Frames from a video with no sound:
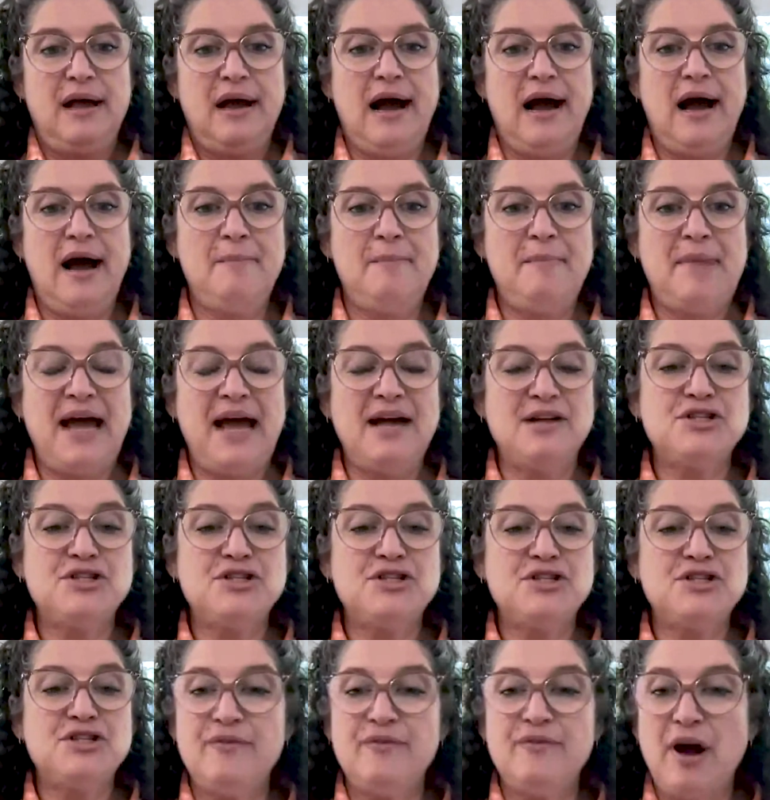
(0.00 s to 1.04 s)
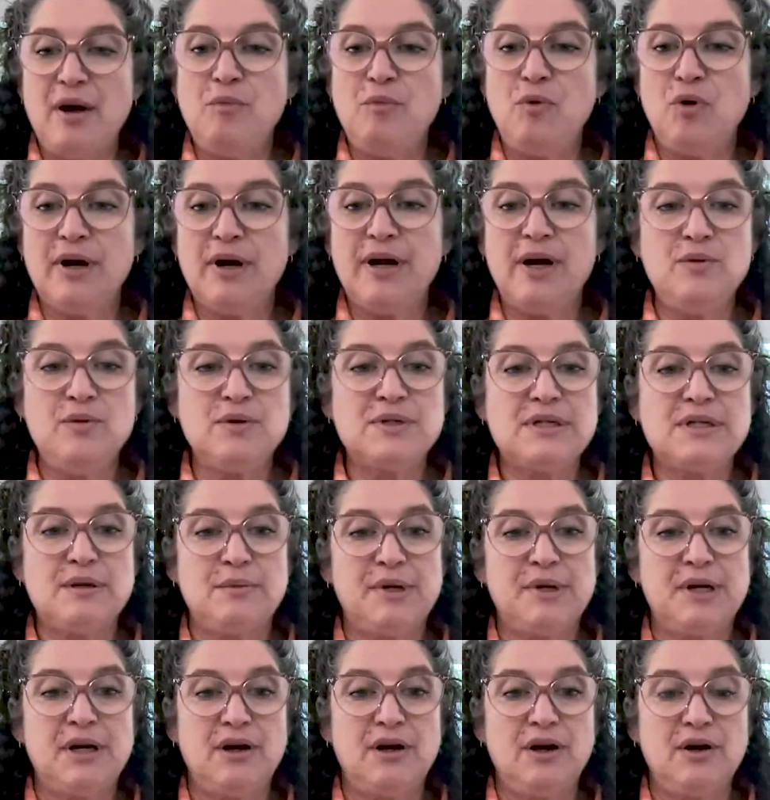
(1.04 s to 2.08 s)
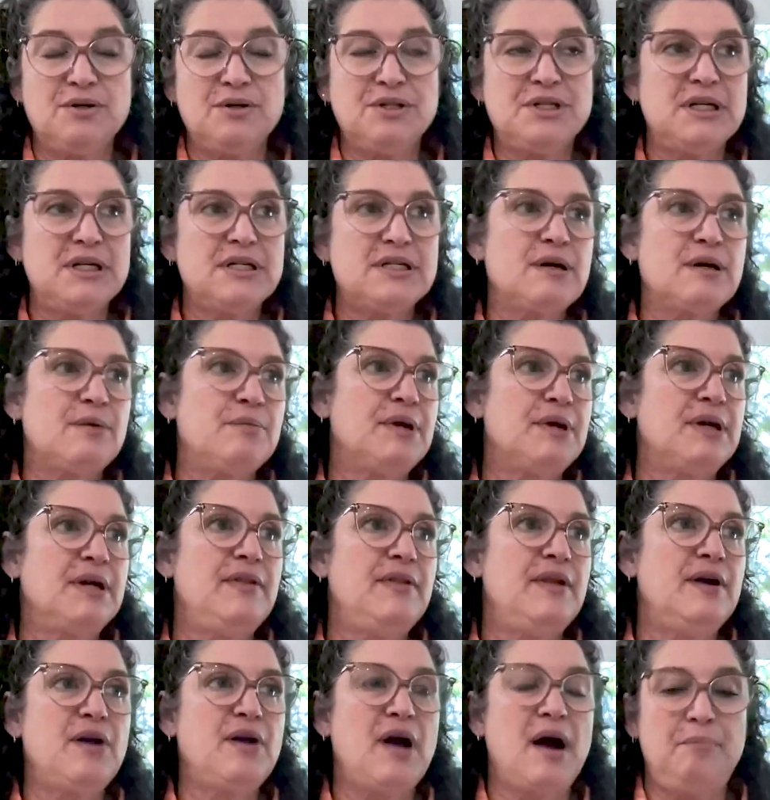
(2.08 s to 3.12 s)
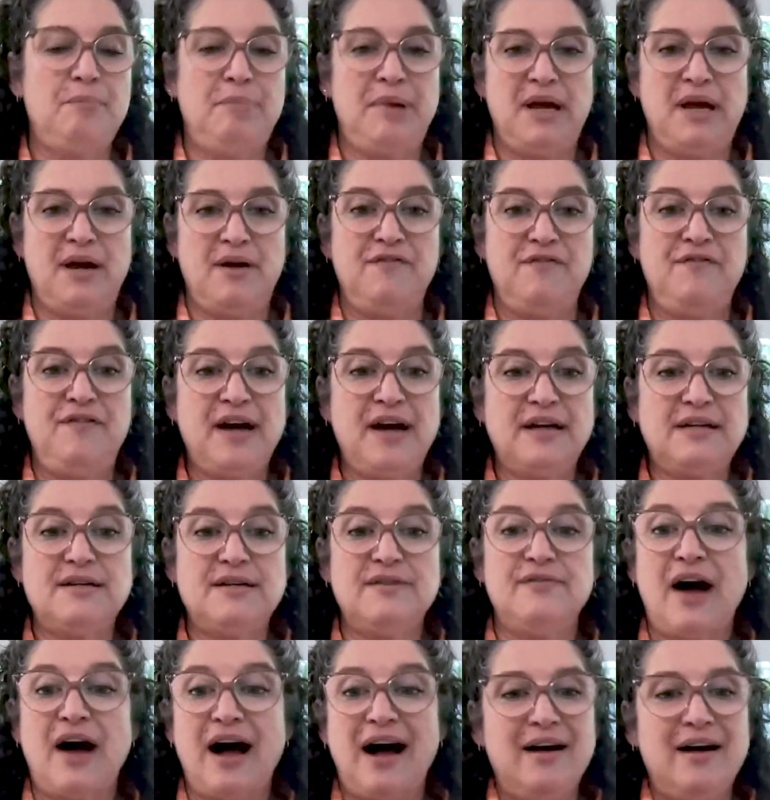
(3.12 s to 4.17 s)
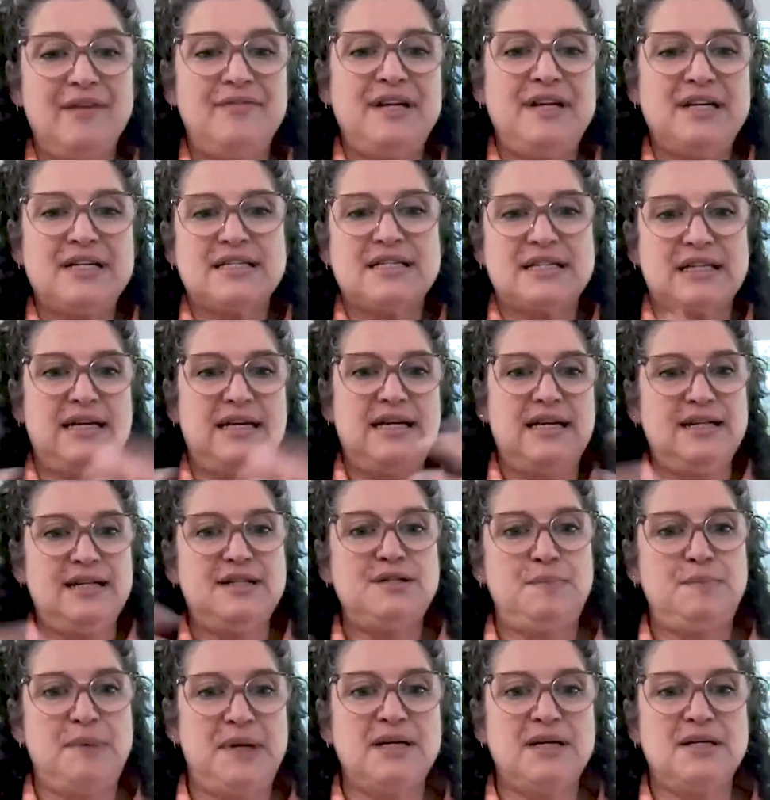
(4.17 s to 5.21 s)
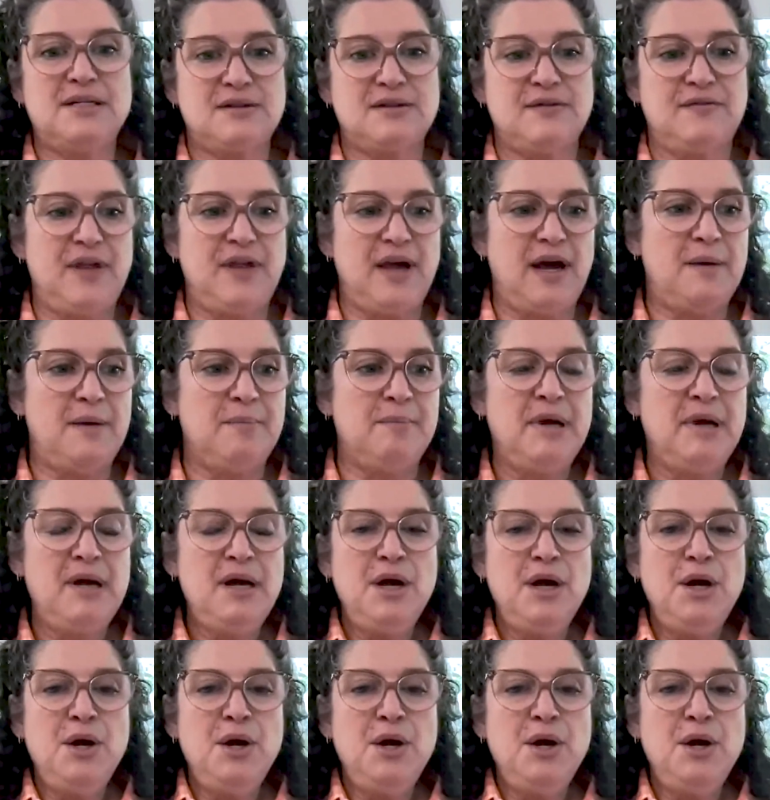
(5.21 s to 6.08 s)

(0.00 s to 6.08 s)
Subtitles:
And so if I'm working with someone and coaching someone and they're not being effective, obviously it's because of them.